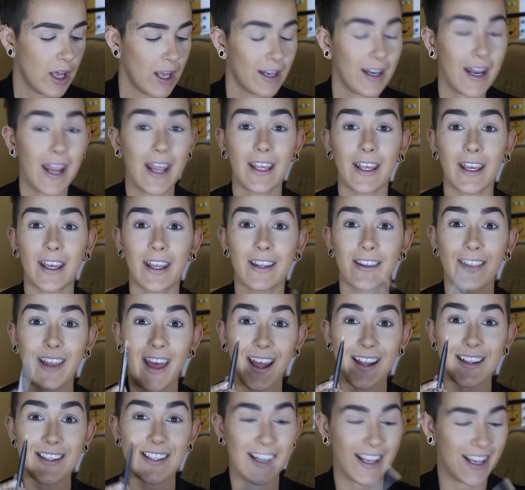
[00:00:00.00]
Naked,
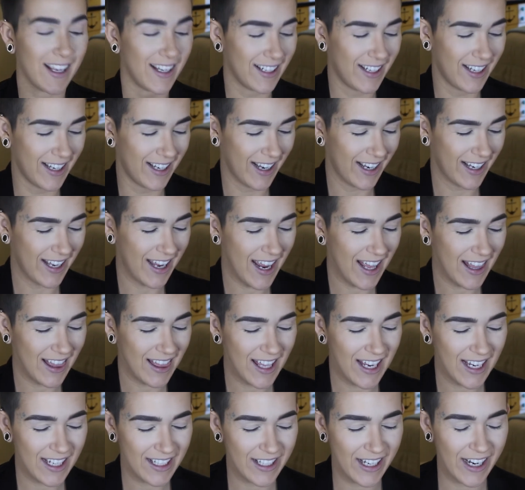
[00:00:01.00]
that's it. I can't
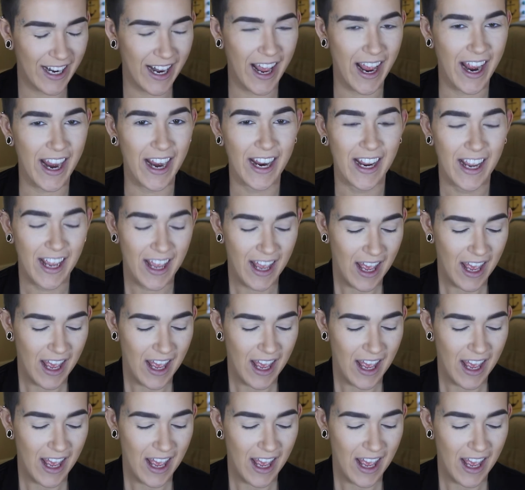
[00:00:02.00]
think today.